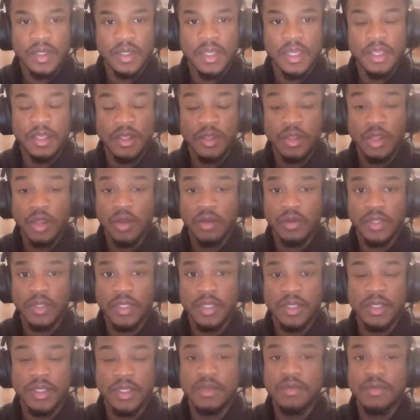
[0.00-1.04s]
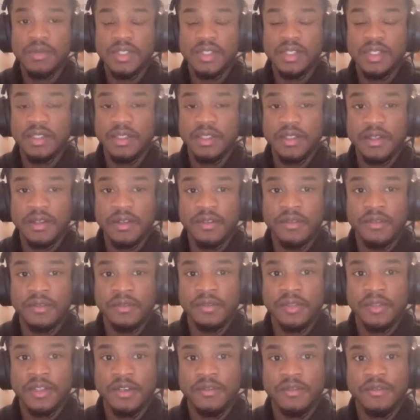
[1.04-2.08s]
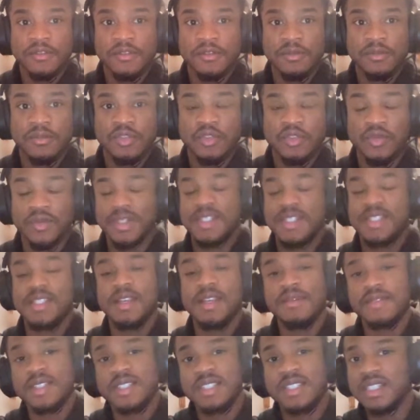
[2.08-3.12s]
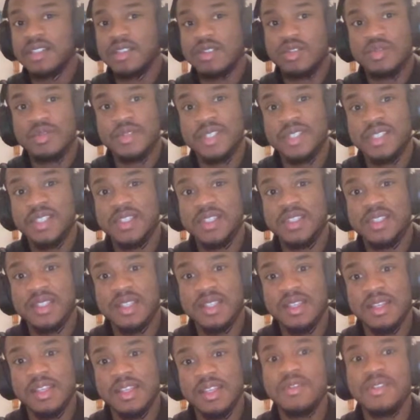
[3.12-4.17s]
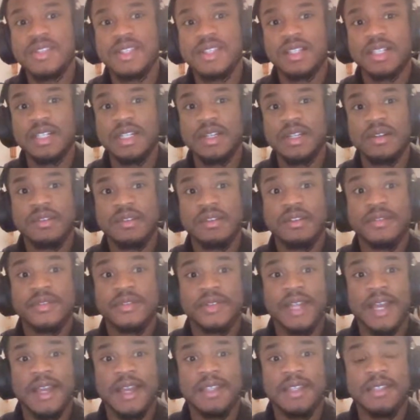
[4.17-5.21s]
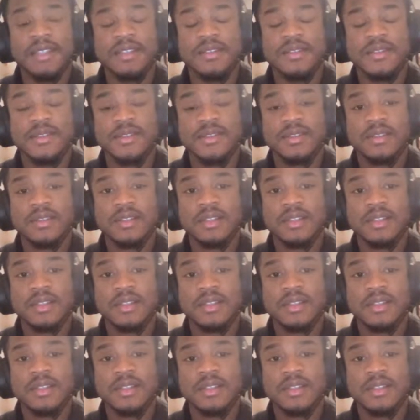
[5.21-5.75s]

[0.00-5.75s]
He was the leader there from 2017 to 2016. He was the leader there for 9 years.